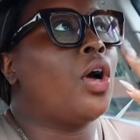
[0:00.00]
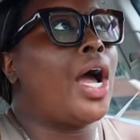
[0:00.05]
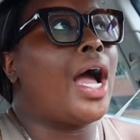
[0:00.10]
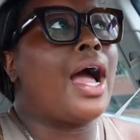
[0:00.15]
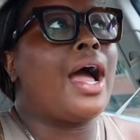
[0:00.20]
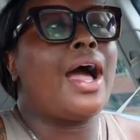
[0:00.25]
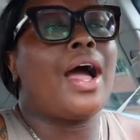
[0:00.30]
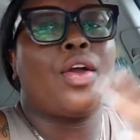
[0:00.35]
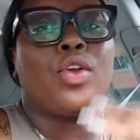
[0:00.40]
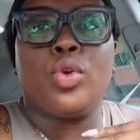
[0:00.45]
I,
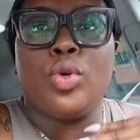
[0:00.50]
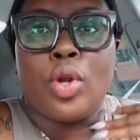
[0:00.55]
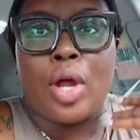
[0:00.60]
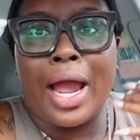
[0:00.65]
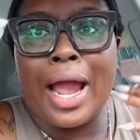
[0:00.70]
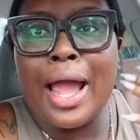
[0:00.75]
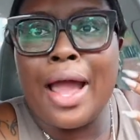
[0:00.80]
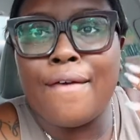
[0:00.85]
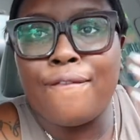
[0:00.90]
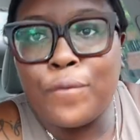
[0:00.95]
you know,
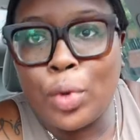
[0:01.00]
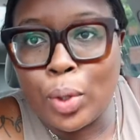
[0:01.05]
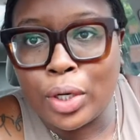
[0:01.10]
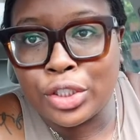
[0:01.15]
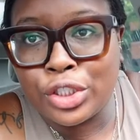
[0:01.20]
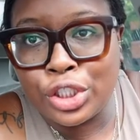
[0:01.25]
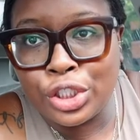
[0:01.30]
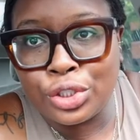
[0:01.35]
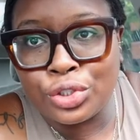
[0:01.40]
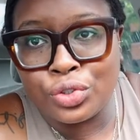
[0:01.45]
I have
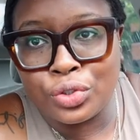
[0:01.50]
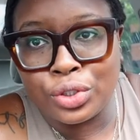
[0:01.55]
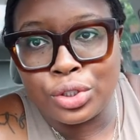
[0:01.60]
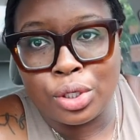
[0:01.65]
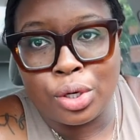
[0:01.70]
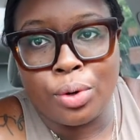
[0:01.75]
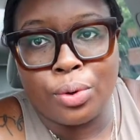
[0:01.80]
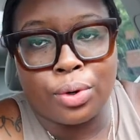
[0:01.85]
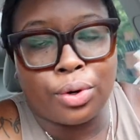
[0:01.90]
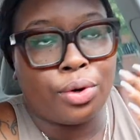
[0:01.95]
four children
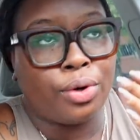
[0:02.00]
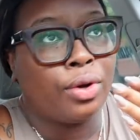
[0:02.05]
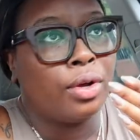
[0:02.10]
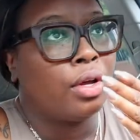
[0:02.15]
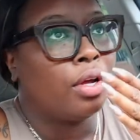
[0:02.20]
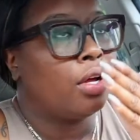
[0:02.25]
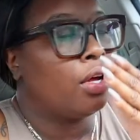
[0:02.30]
total.